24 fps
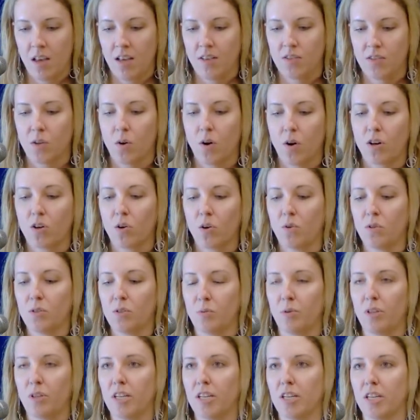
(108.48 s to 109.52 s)
So our goal is
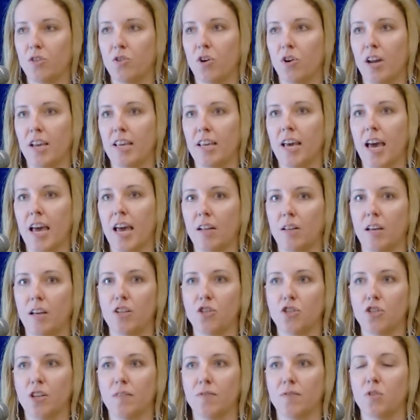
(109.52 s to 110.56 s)
really to try and catalyze
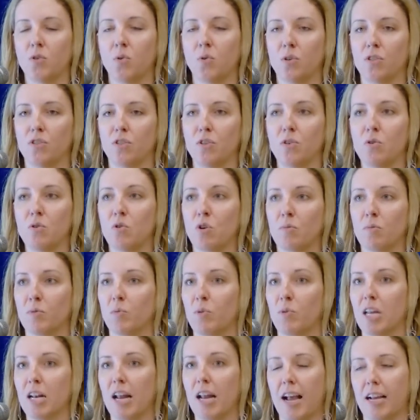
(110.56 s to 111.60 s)
shifts towards new norms
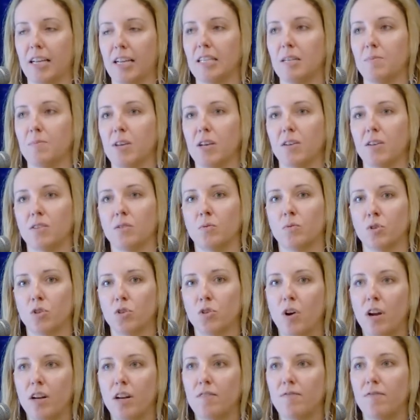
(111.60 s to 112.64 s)
within academia. So we're
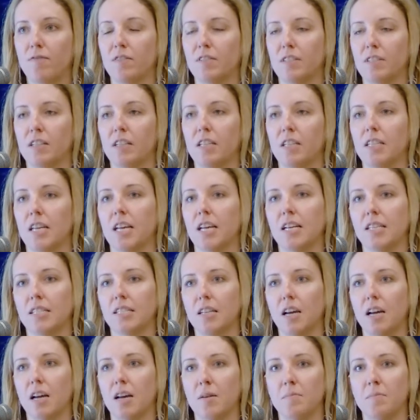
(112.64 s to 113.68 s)
trying to
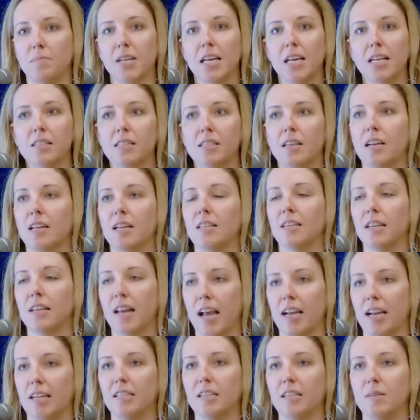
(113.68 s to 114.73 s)
facilitate data science in
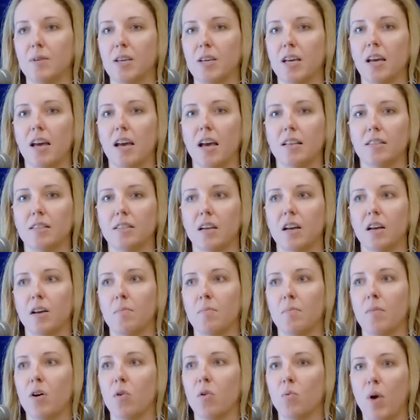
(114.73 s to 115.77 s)
academia as
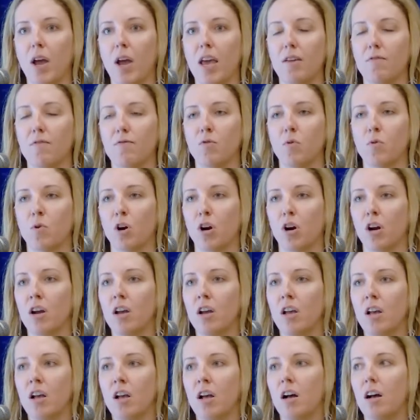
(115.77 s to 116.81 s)
a way for
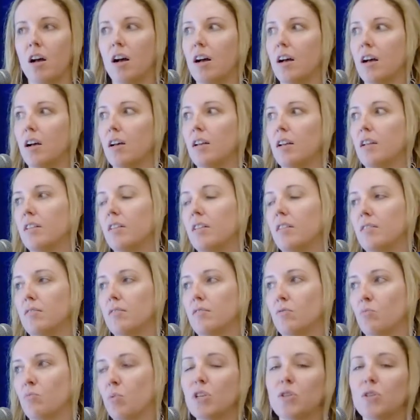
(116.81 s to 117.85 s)

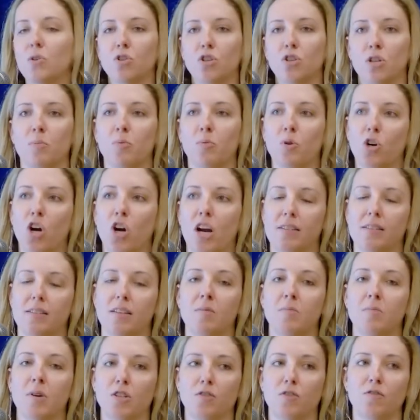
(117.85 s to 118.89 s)
research to progress in
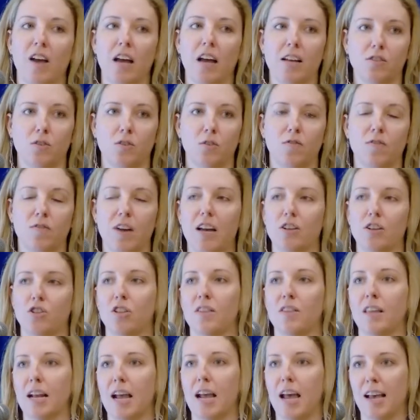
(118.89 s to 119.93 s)
a much faster
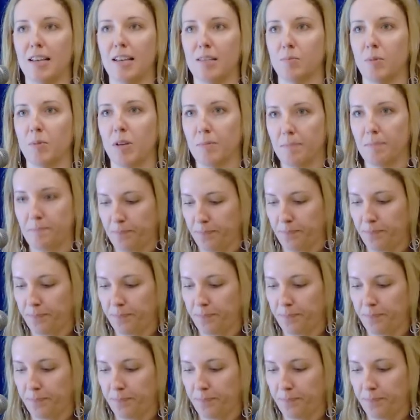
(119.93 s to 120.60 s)
fashion than it has been.